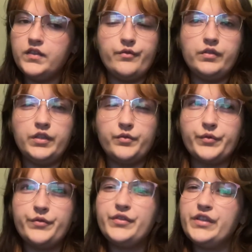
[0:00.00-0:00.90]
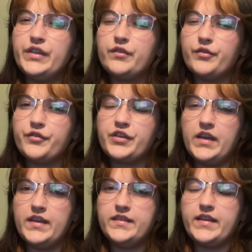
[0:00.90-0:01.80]
Lerugi
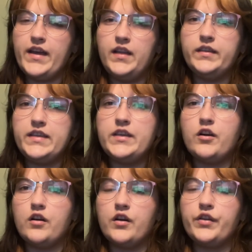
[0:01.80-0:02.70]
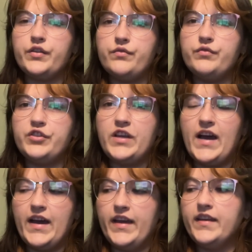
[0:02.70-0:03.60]
Crochets,
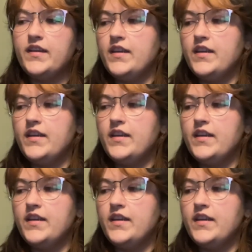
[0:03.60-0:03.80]
Lerugi.